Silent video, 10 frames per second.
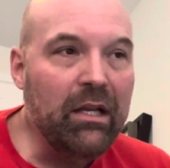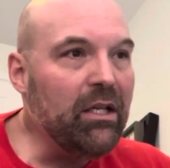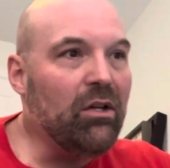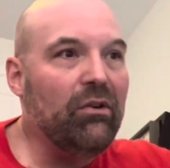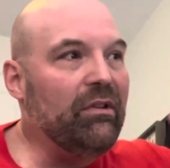
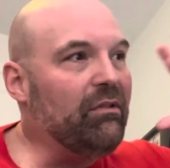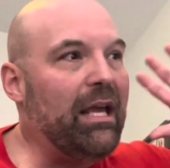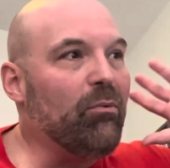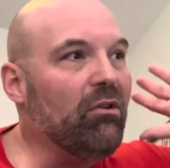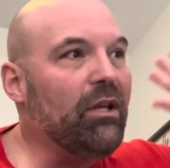
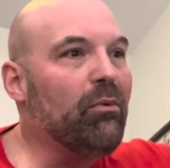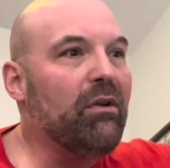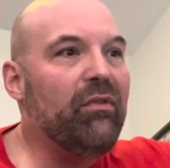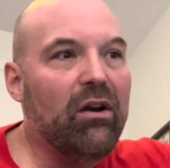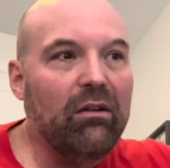they really
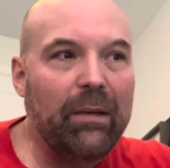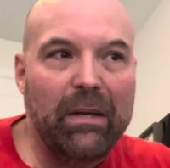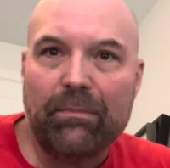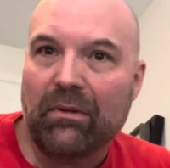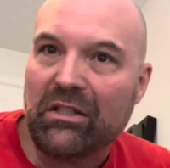revere like
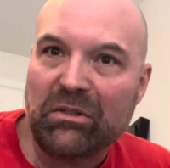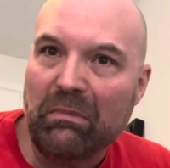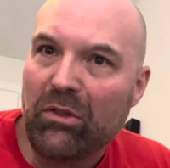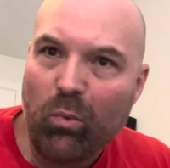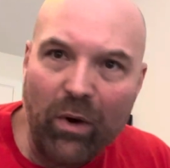people like
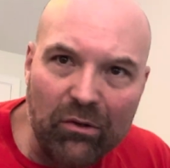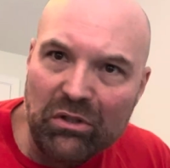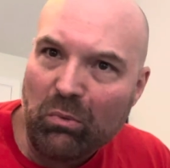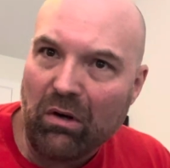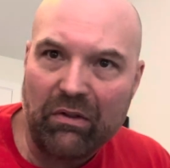Smith
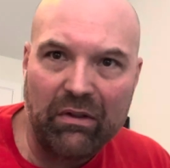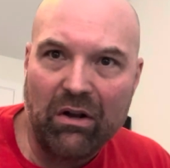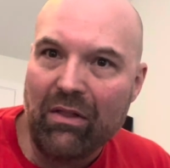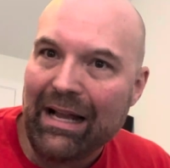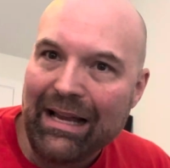Wigglesworth and
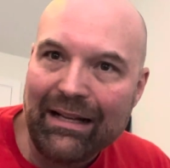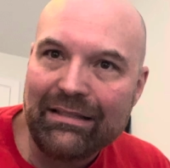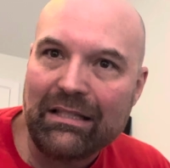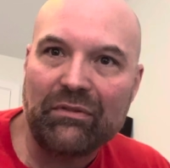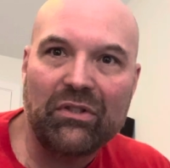all that kind of stuff.